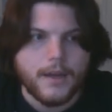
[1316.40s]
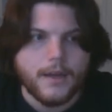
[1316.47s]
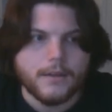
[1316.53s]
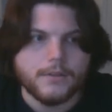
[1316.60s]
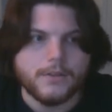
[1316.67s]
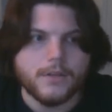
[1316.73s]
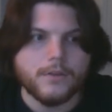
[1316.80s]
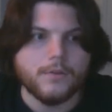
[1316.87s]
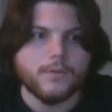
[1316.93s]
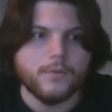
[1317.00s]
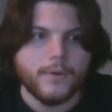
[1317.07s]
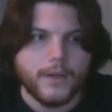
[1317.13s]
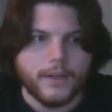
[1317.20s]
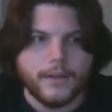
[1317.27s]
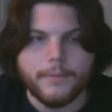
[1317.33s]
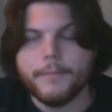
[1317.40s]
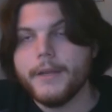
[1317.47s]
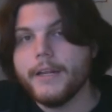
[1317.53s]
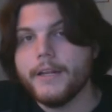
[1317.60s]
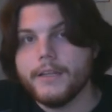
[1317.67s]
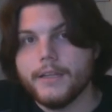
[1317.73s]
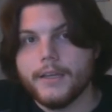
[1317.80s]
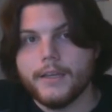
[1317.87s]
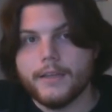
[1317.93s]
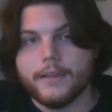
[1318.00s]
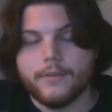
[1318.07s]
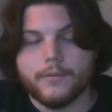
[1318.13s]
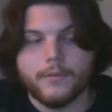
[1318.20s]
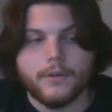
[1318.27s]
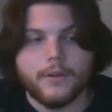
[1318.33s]
So we can immediately get
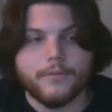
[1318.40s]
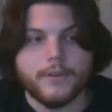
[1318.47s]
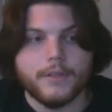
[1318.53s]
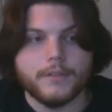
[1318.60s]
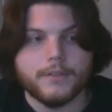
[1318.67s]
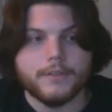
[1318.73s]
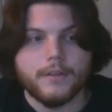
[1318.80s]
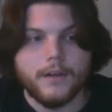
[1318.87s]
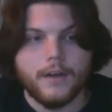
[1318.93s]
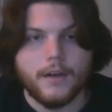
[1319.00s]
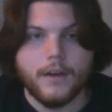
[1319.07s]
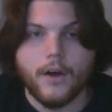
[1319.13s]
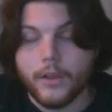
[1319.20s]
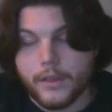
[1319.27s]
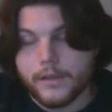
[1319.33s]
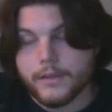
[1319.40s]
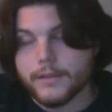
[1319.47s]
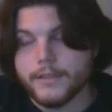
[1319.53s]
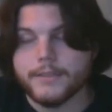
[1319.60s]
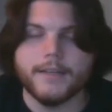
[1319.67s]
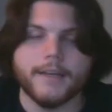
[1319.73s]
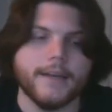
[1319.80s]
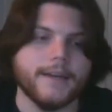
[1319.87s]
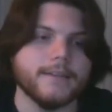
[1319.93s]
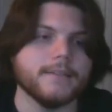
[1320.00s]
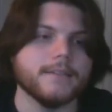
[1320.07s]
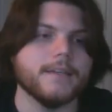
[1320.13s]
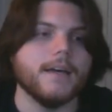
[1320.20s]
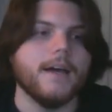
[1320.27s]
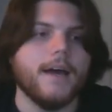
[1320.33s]
this one off the list, on the list, I guess.
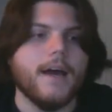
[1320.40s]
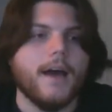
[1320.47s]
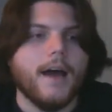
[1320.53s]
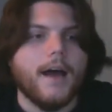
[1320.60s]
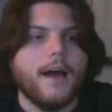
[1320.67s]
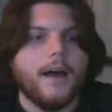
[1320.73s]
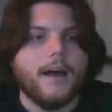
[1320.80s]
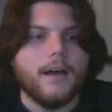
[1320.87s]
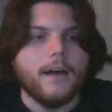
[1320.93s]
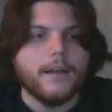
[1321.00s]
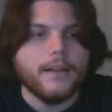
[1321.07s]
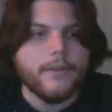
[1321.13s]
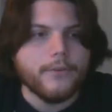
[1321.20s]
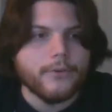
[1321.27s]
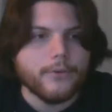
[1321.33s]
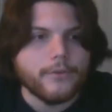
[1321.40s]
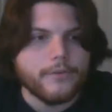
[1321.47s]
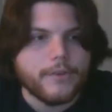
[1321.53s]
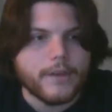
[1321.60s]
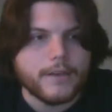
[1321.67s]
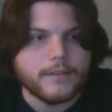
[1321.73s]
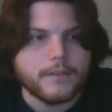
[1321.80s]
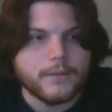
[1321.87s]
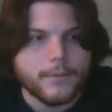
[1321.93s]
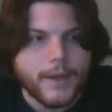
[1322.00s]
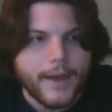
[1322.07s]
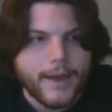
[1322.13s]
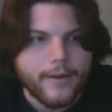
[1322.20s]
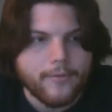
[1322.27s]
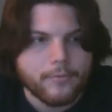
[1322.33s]
Another sort of thing, since we
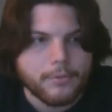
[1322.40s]
have